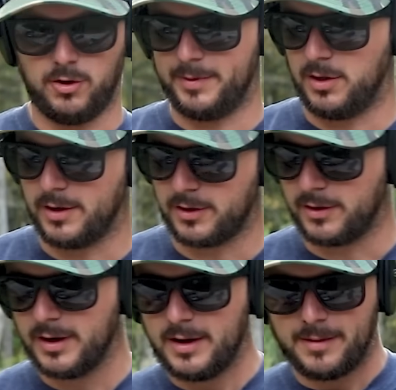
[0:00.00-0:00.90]
a little bit
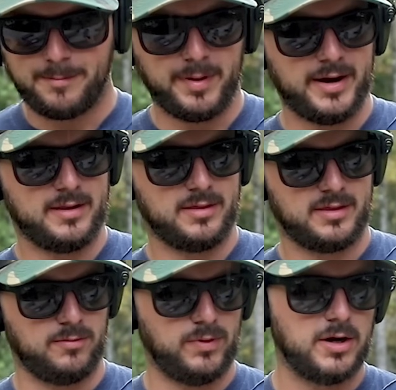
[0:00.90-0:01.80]
longer, but
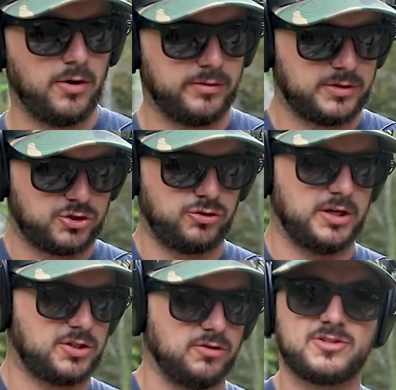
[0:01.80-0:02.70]
we know the
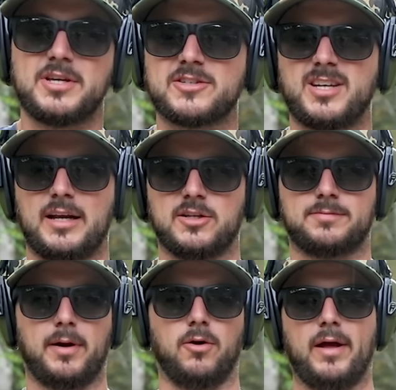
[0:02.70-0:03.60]
traditional 16
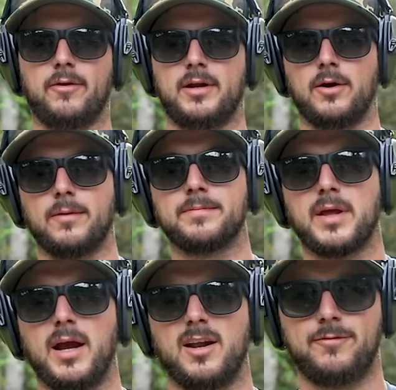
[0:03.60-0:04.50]
inch barrel out here.
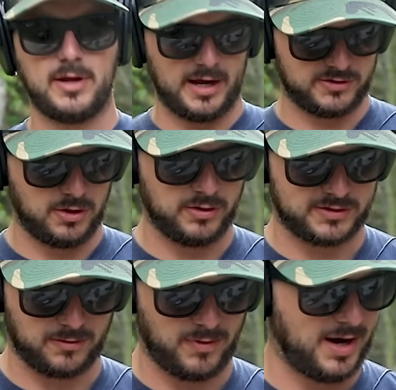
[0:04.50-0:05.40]
And if you guys
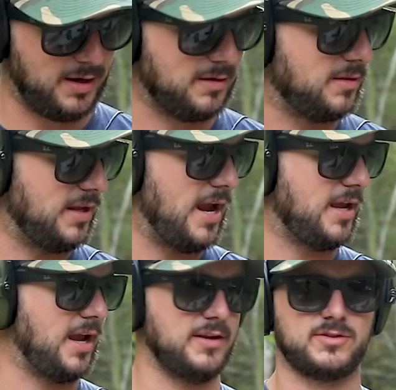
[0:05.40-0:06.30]
notice the rain, the
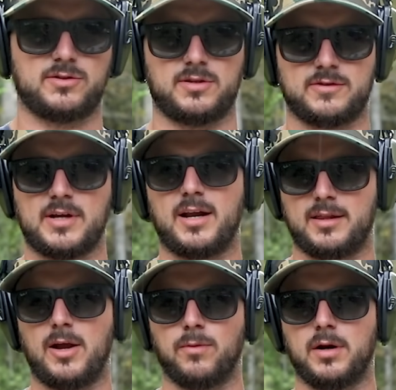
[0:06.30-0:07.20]
AKs
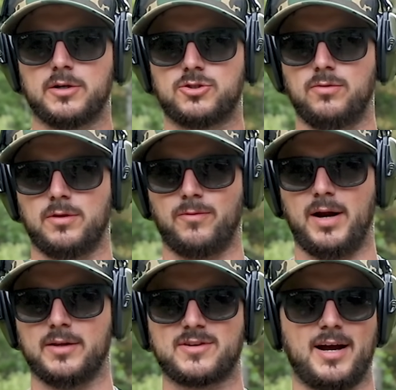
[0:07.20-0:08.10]
decided they wanted to shoot in the
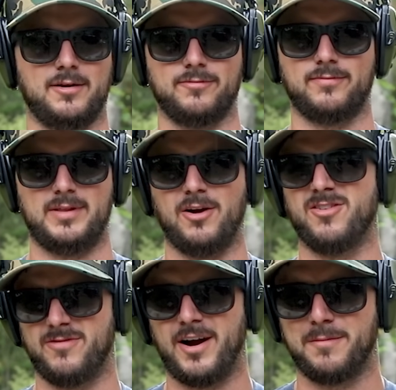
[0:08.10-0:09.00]
rain. It's kind of their
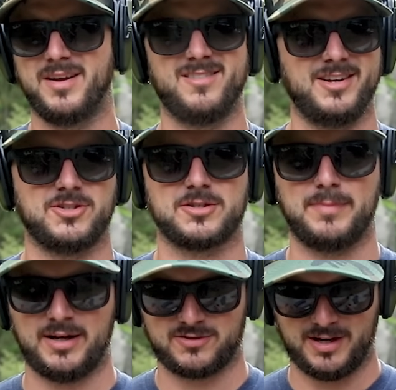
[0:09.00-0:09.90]
environment. It just
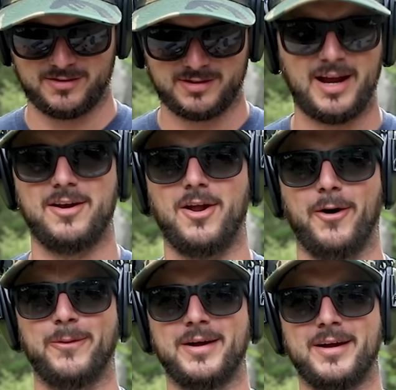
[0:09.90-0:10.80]
makes sense. And
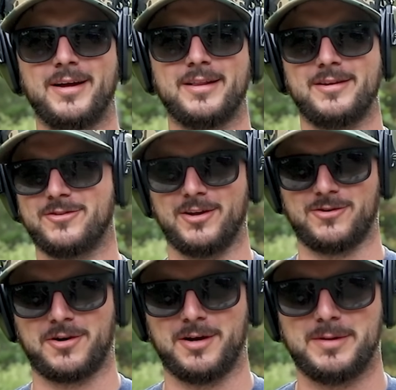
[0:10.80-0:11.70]
no, these
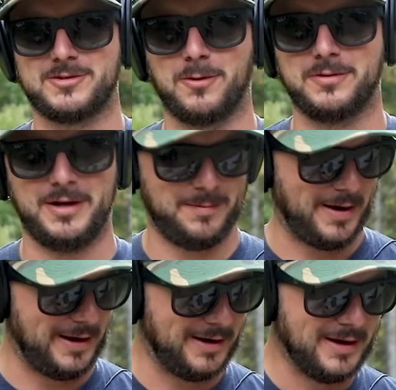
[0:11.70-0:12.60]
guns aren't gonna be sold to
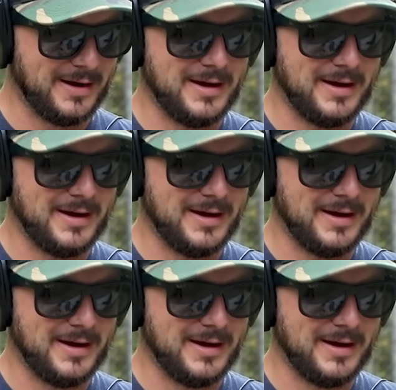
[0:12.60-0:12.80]
anybody.